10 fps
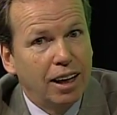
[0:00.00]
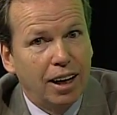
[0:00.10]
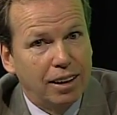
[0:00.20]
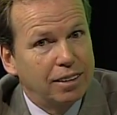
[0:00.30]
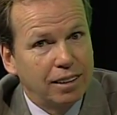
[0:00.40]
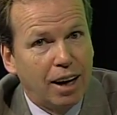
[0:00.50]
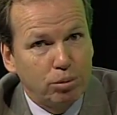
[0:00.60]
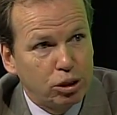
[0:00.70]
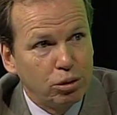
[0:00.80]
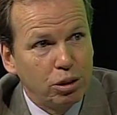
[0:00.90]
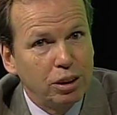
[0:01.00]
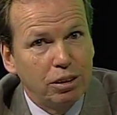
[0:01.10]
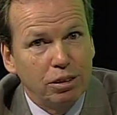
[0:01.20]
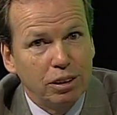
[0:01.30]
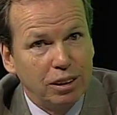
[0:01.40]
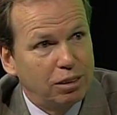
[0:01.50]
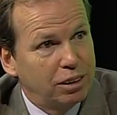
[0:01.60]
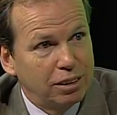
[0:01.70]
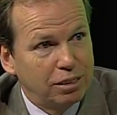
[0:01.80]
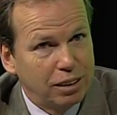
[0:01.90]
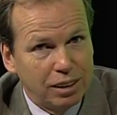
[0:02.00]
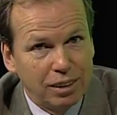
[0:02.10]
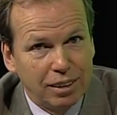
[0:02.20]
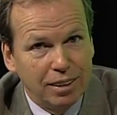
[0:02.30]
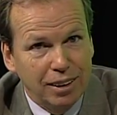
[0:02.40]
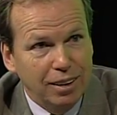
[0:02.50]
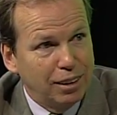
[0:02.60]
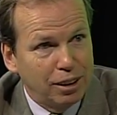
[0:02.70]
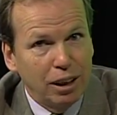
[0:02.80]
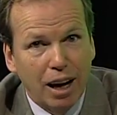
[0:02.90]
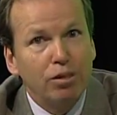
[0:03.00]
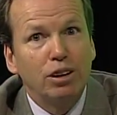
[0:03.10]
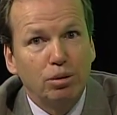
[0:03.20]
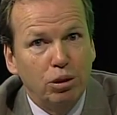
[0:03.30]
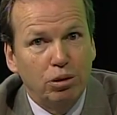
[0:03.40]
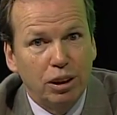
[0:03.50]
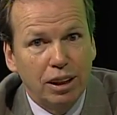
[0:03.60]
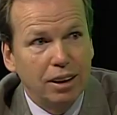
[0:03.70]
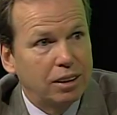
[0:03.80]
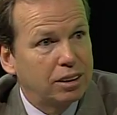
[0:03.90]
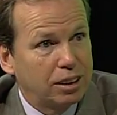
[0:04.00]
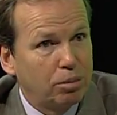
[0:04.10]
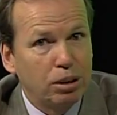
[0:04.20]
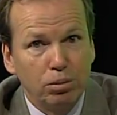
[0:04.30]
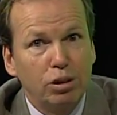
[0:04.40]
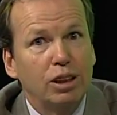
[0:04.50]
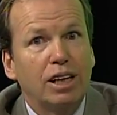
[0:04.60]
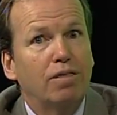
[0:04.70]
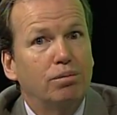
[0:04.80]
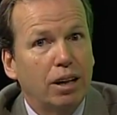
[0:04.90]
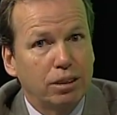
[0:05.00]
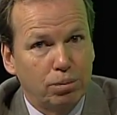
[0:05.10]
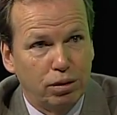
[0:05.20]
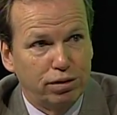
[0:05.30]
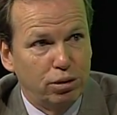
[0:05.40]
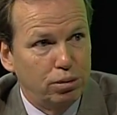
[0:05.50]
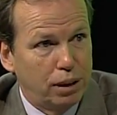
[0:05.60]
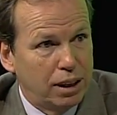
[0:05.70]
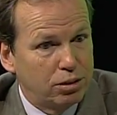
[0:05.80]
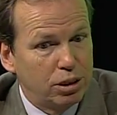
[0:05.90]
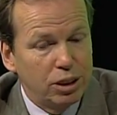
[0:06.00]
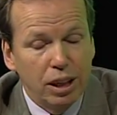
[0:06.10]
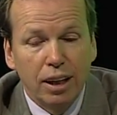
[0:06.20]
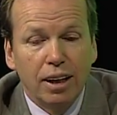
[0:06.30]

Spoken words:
and I'm sure they're in every community, and some communities have multiple food pantries.